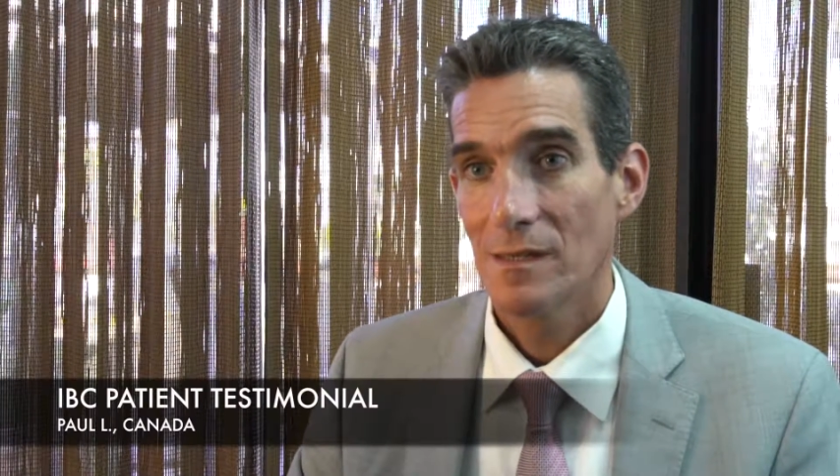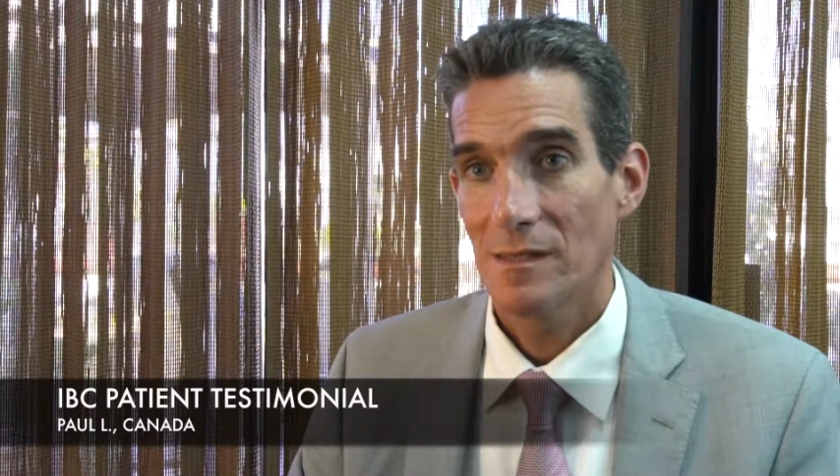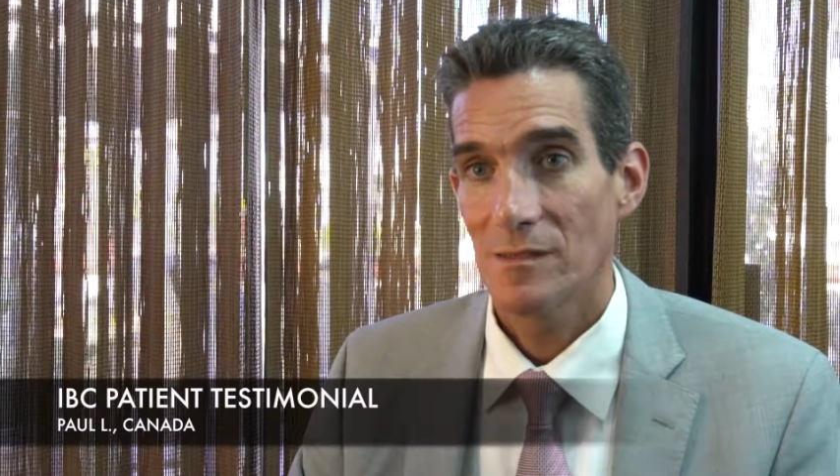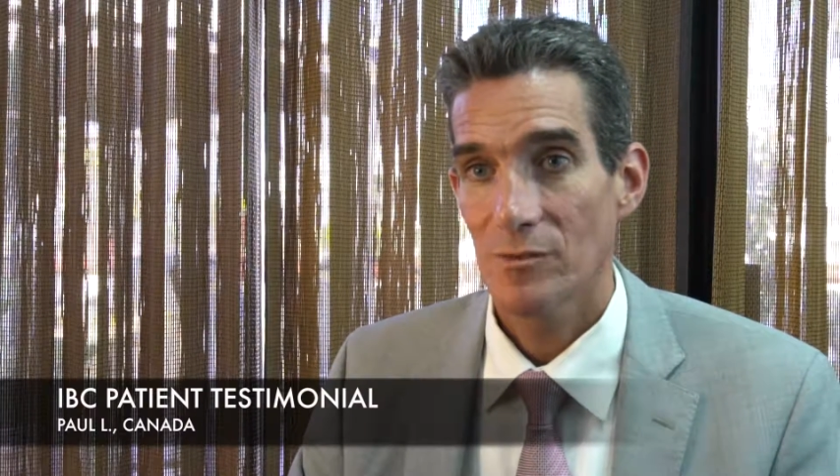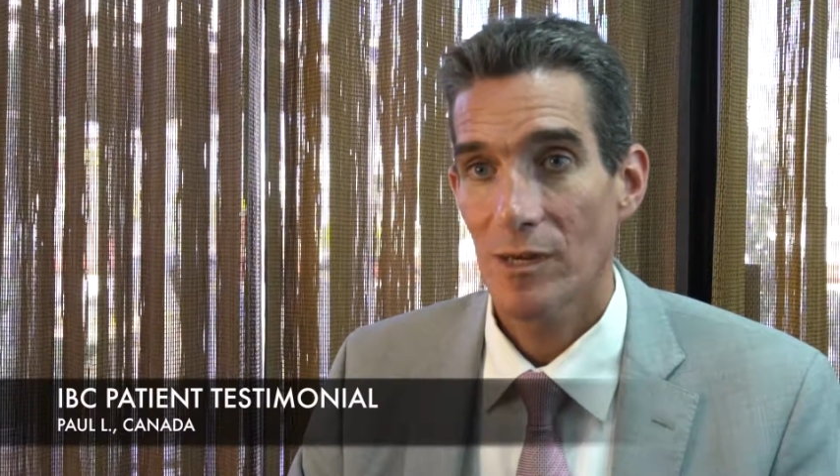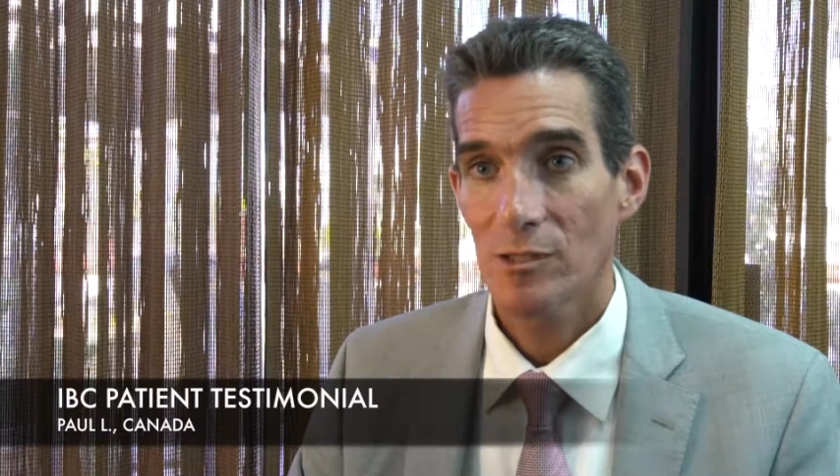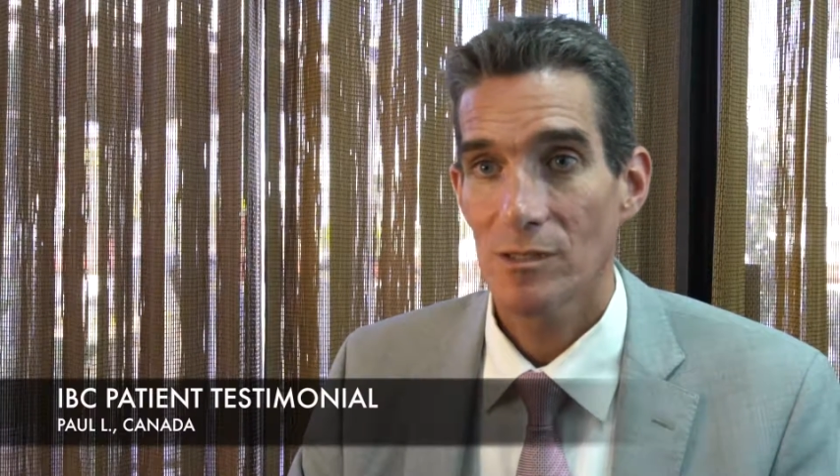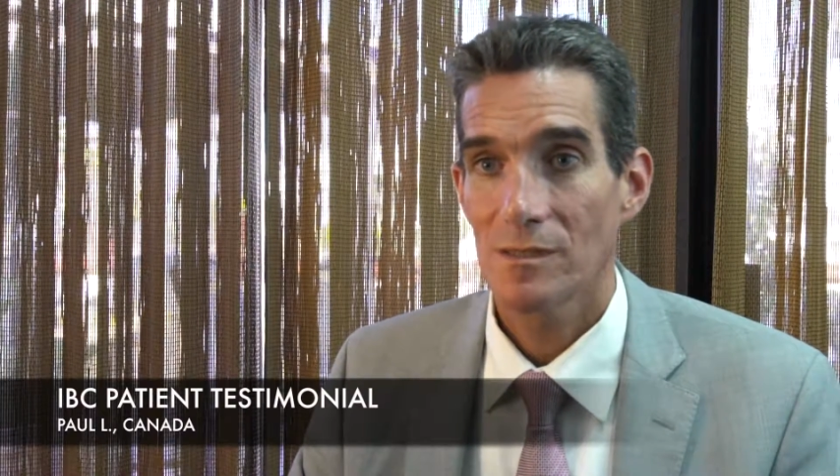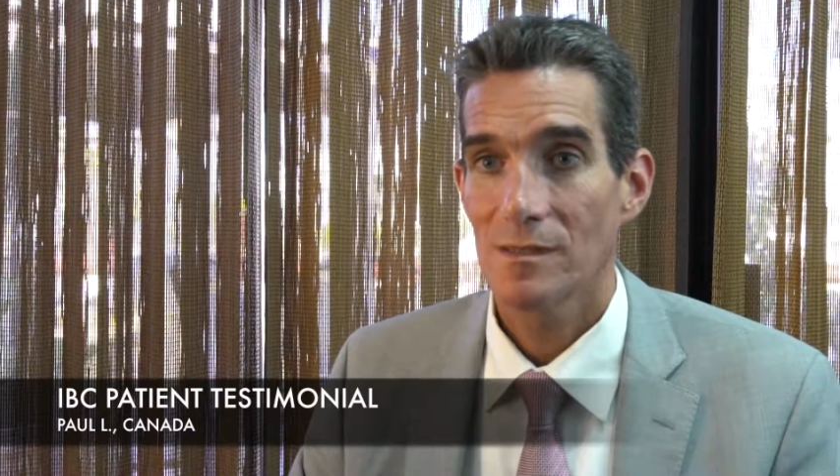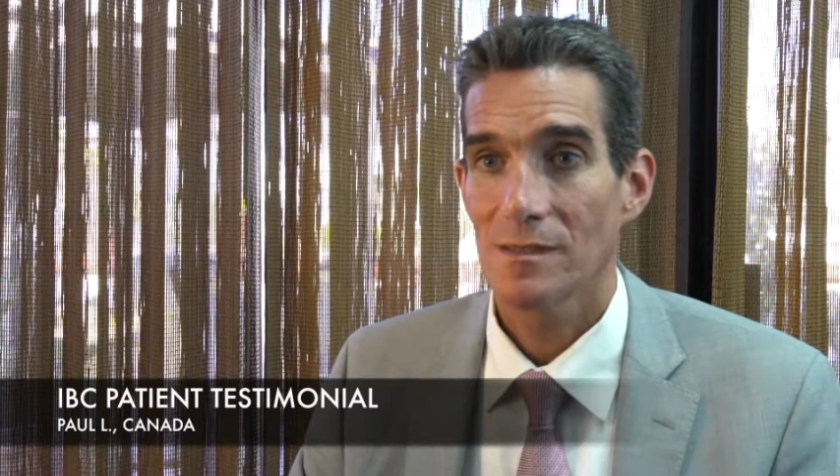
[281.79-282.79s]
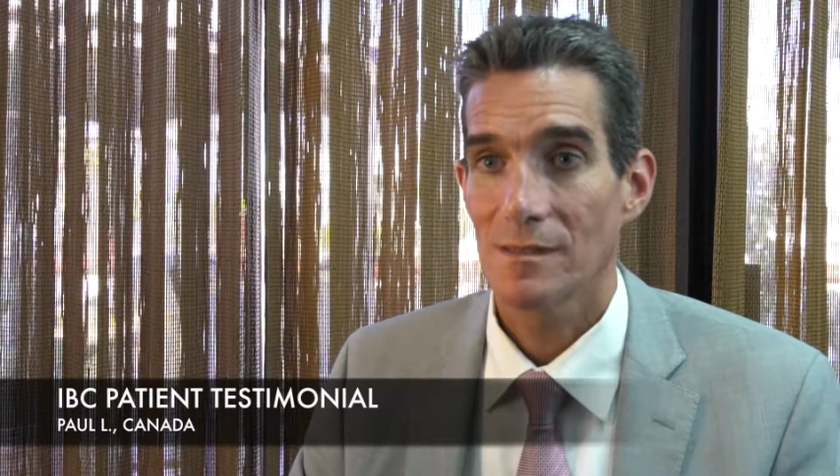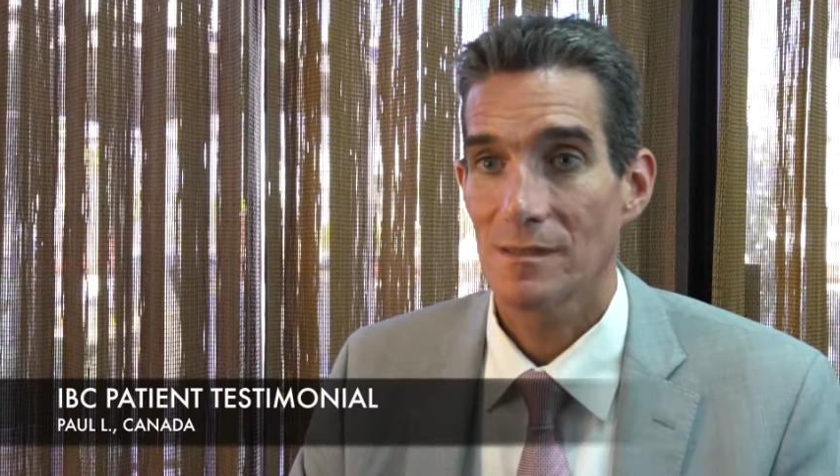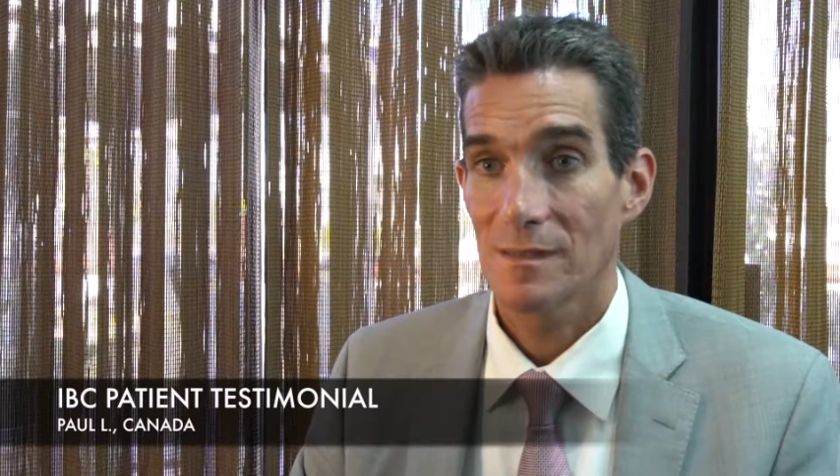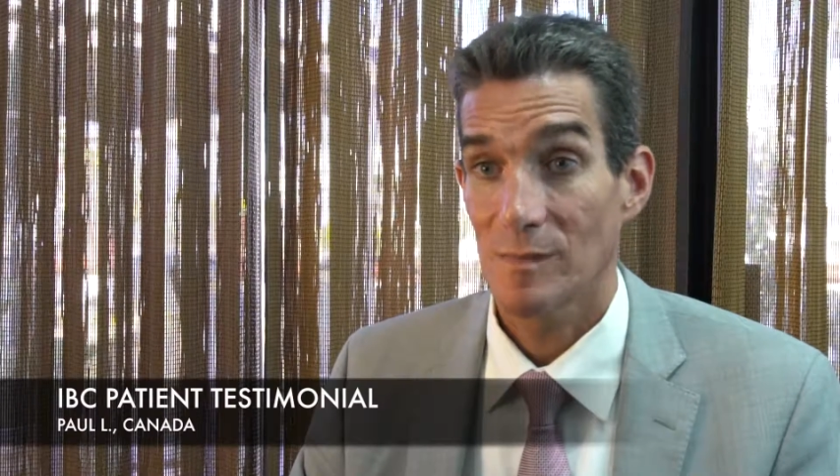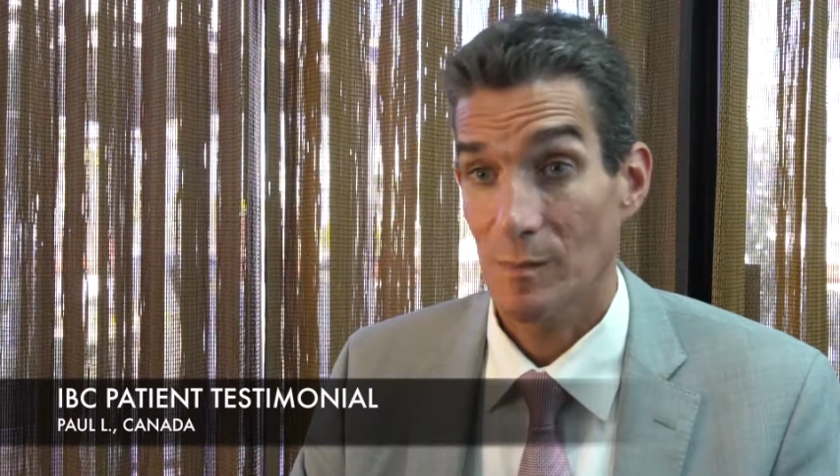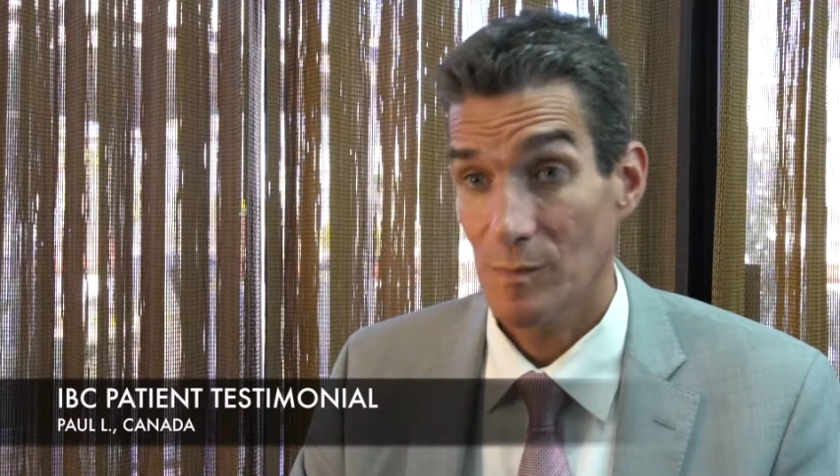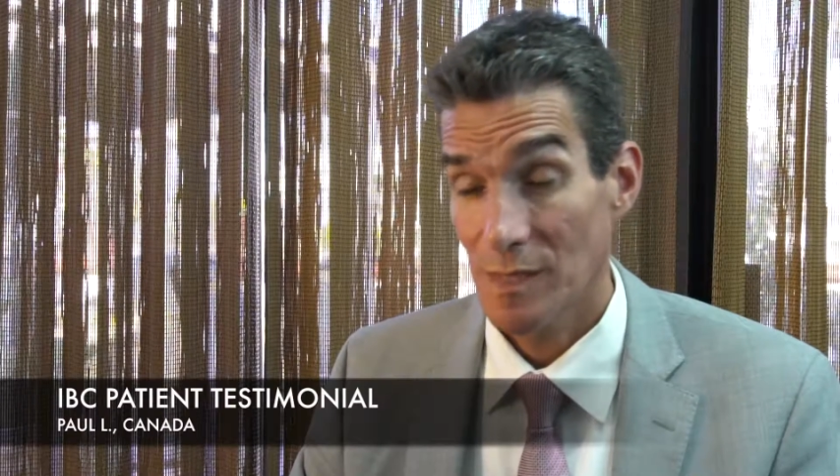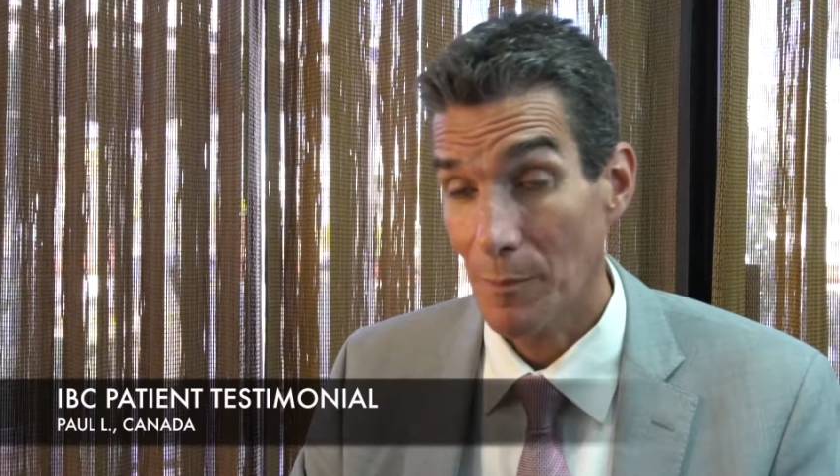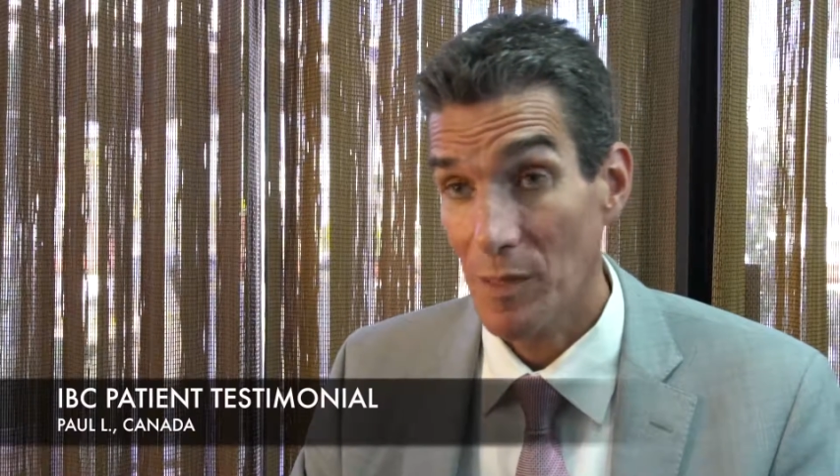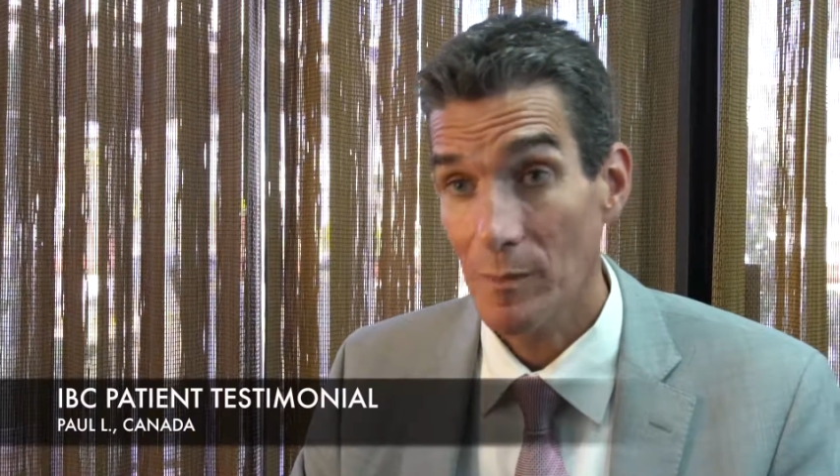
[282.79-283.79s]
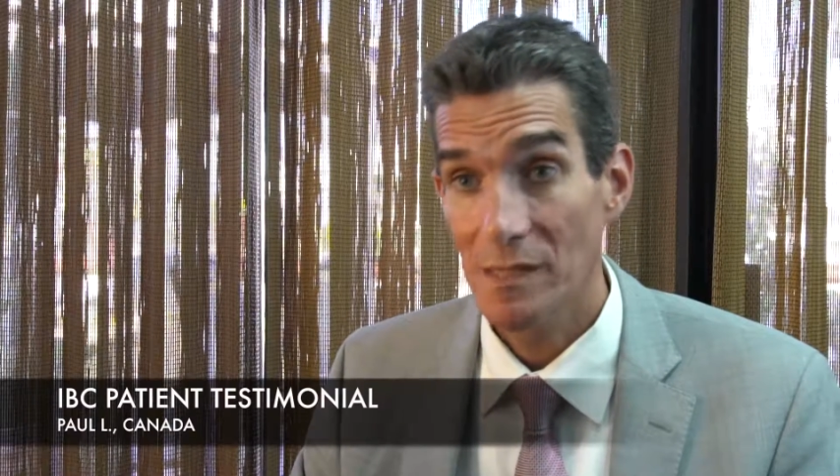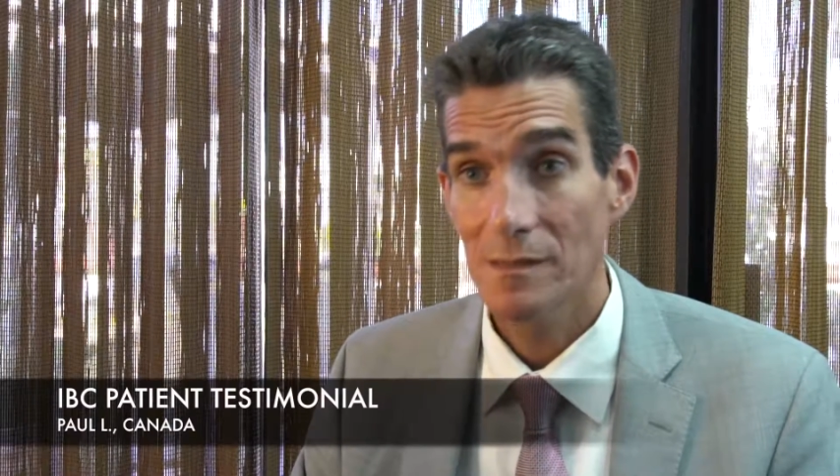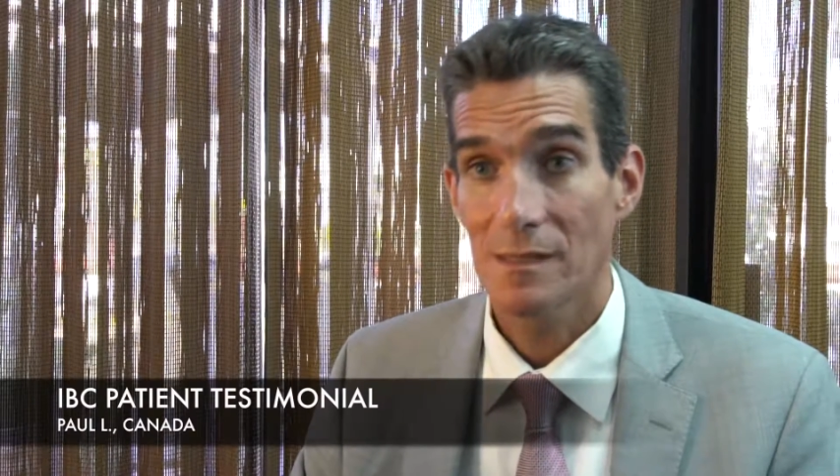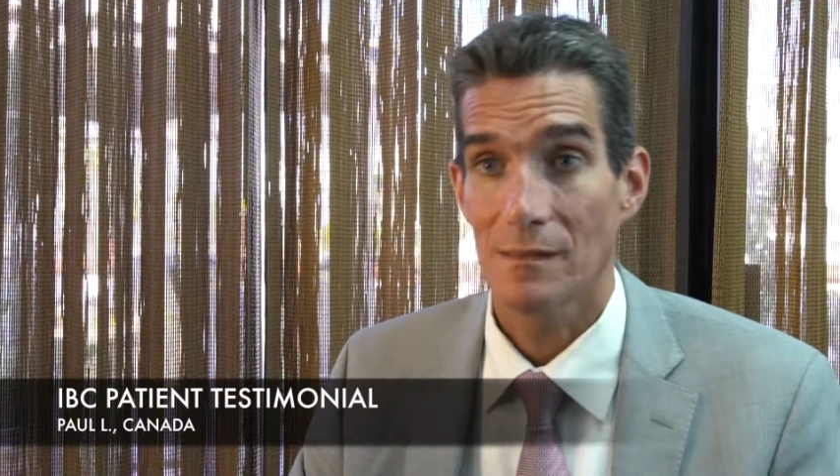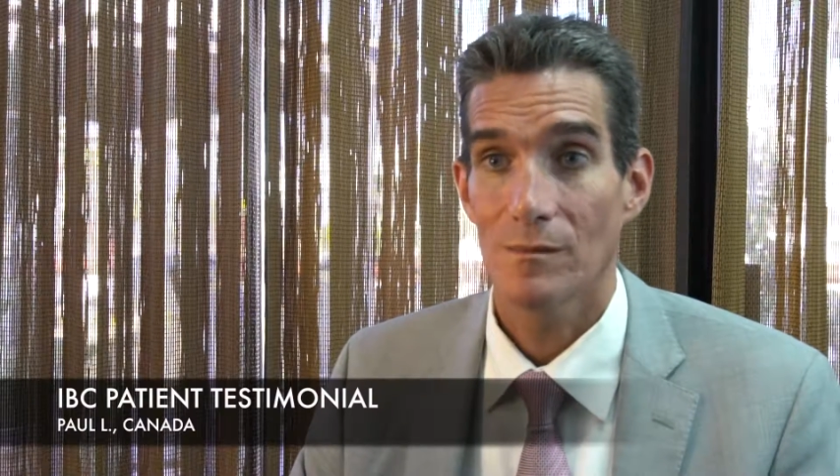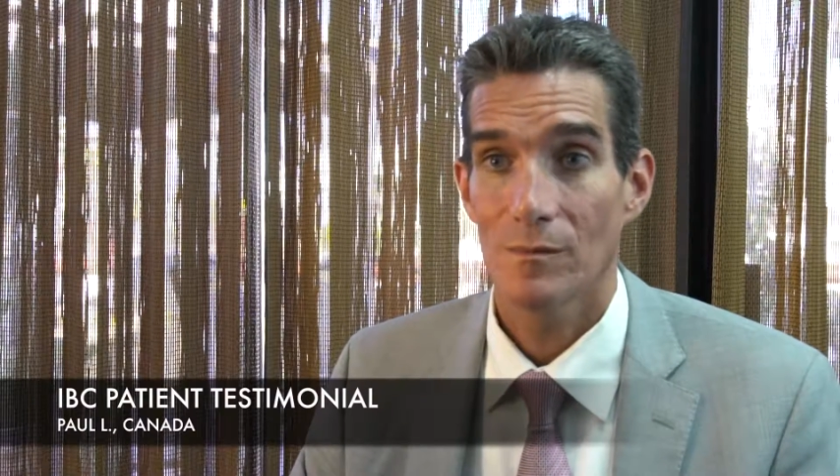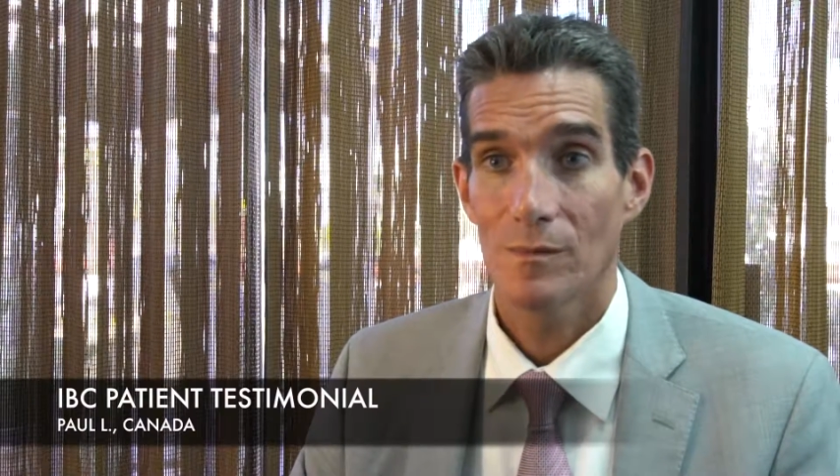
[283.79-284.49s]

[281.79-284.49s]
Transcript: instructions, some supplements, and